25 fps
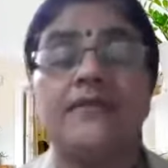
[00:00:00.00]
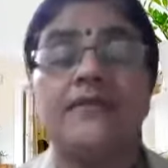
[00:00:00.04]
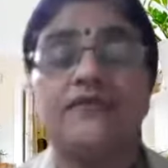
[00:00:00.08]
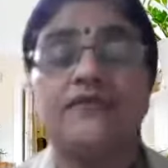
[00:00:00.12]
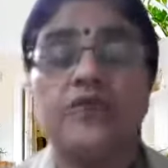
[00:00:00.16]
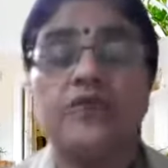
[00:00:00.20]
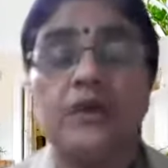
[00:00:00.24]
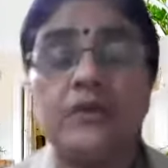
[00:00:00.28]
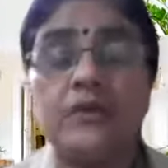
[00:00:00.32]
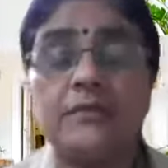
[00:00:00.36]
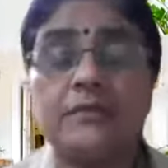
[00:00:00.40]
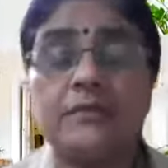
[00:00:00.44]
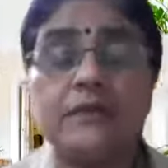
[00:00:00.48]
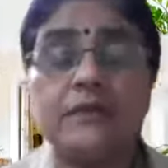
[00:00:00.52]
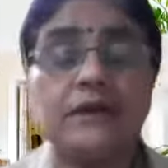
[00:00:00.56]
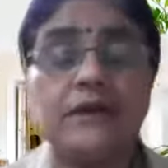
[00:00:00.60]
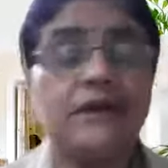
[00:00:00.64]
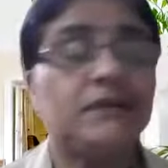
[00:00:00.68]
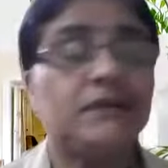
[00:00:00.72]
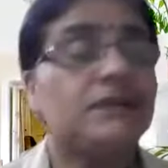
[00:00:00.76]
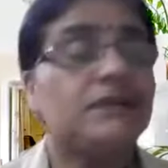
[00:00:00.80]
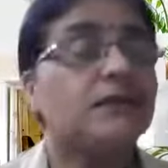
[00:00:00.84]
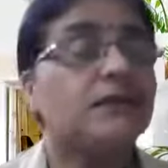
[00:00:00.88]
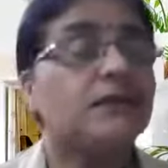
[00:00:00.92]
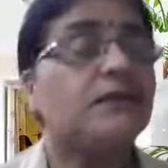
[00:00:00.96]
From
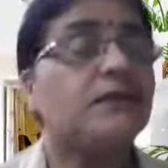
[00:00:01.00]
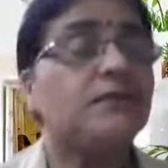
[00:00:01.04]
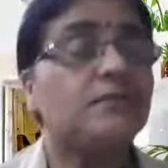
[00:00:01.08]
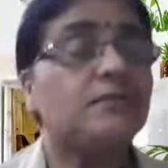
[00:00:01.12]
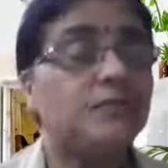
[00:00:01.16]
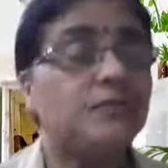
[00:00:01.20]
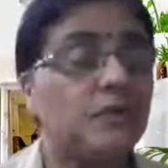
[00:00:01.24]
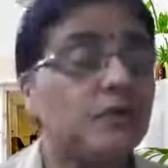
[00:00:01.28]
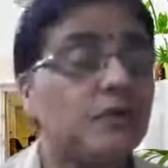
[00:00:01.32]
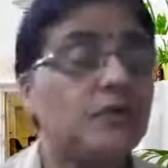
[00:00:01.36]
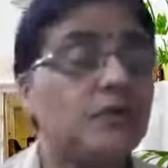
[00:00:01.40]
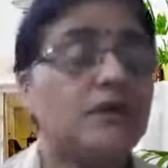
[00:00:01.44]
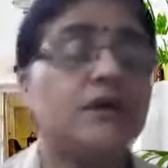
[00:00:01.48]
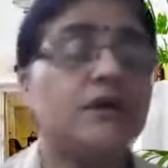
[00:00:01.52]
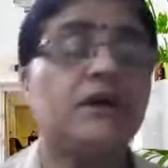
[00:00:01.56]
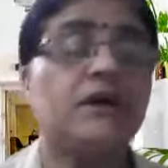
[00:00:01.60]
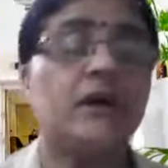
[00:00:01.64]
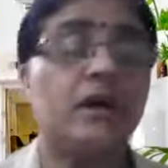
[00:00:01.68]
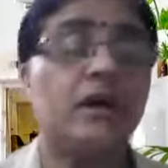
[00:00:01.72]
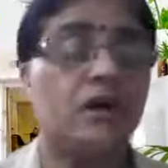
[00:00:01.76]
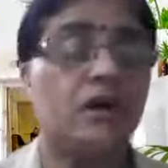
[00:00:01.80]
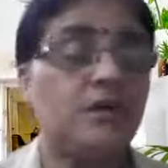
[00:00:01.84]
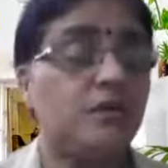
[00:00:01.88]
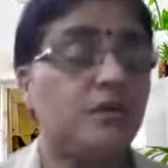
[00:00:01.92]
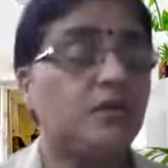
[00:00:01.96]
the book,
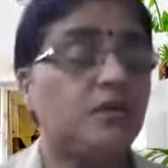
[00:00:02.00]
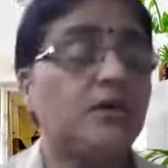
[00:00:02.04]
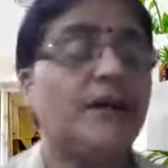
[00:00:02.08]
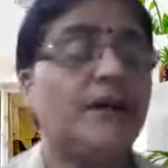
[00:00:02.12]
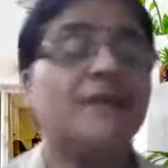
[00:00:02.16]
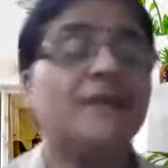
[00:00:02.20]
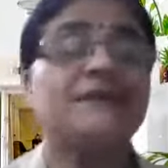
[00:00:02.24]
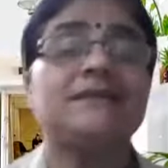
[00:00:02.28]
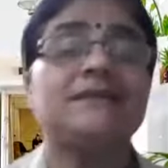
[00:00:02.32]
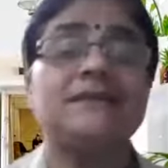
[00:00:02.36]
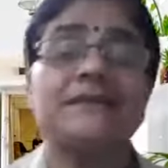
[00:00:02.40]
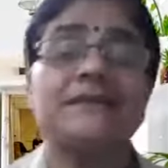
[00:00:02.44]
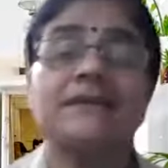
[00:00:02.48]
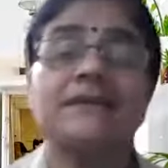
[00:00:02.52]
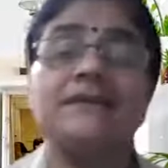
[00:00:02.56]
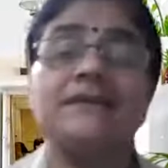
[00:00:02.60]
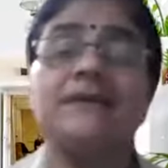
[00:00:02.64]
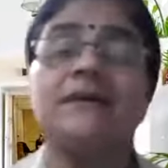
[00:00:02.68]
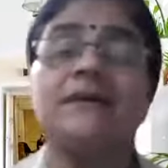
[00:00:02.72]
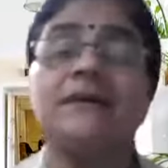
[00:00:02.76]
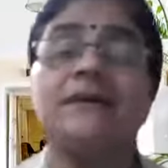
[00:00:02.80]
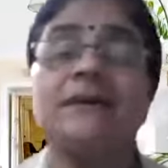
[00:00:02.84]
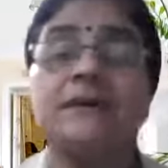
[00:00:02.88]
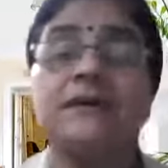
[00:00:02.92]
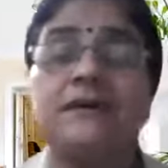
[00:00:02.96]
you can see
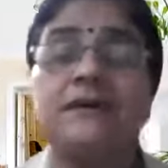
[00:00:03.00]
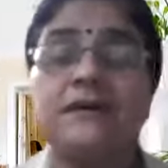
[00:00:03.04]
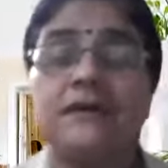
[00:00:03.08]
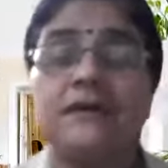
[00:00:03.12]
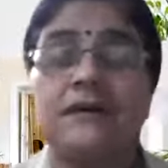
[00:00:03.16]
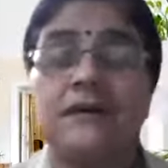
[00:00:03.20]
the